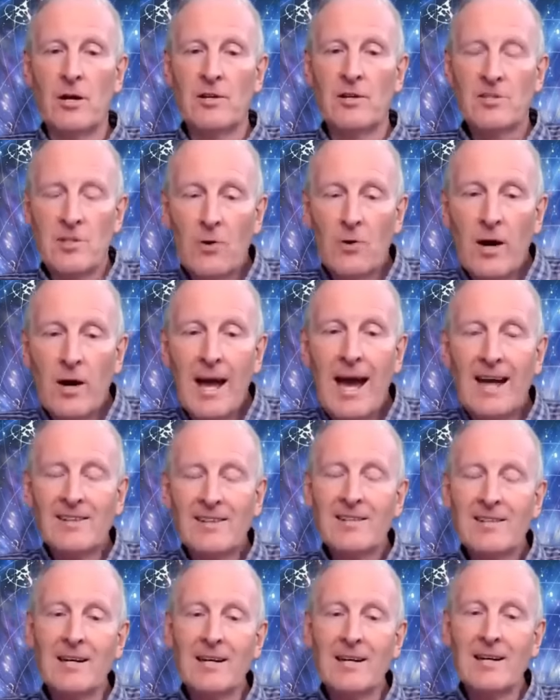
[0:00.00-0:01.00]
So I had
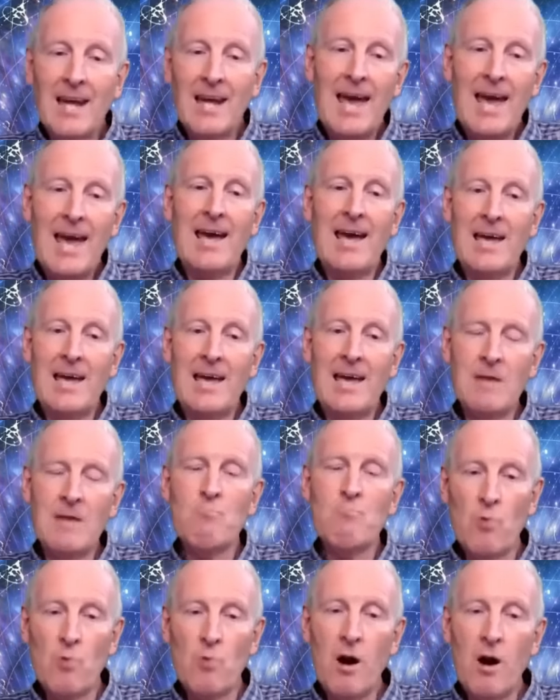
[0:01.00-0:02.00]
to let
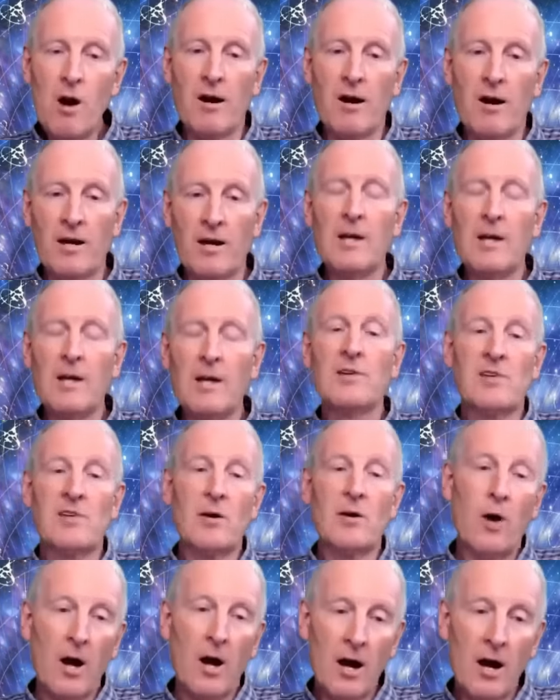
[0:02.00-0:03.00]
him work.
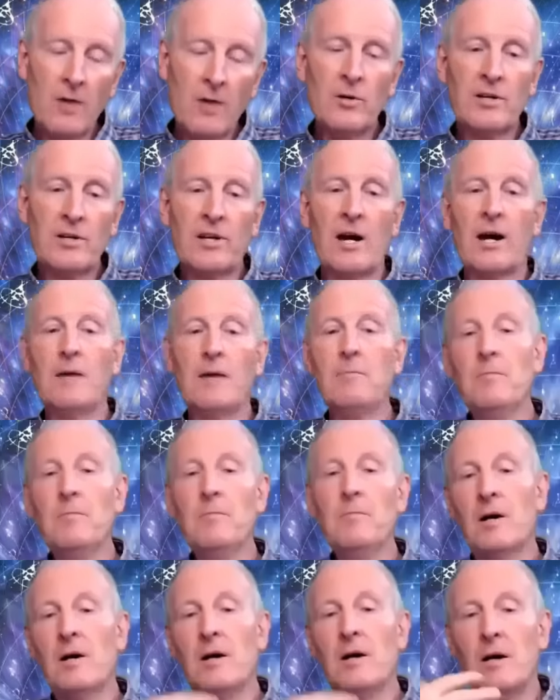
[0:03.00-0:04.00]
So I would come
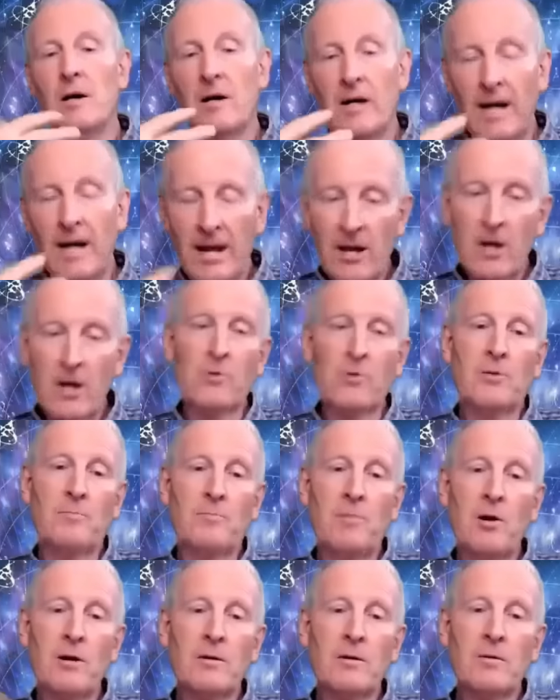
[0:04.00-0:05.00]
and I would
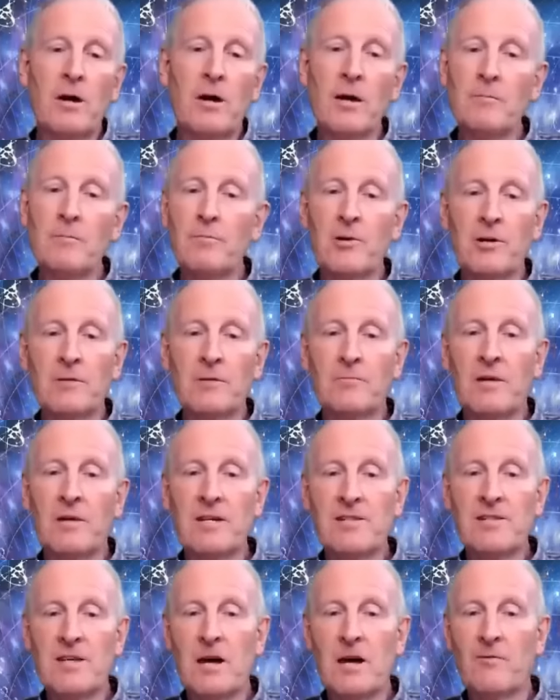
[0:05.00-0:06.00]
burden unburden
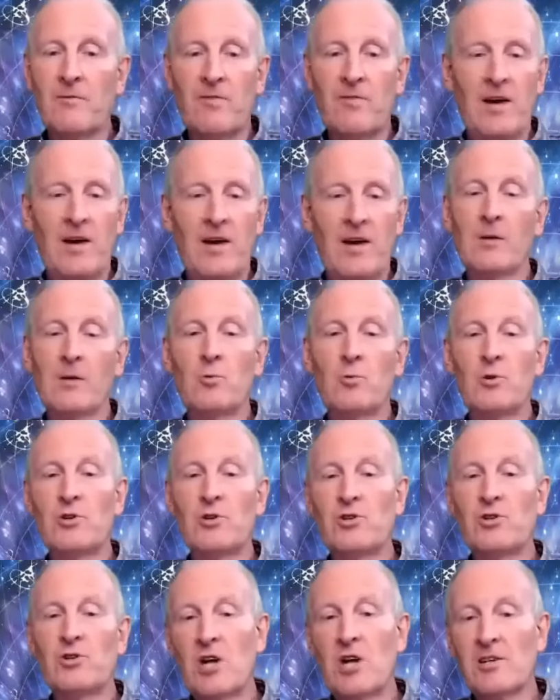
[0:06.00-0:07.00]
myself and I
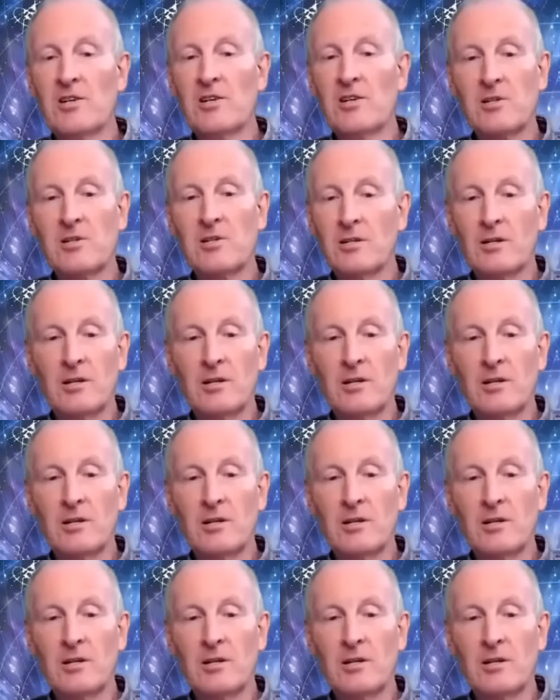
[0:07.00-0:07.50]
would just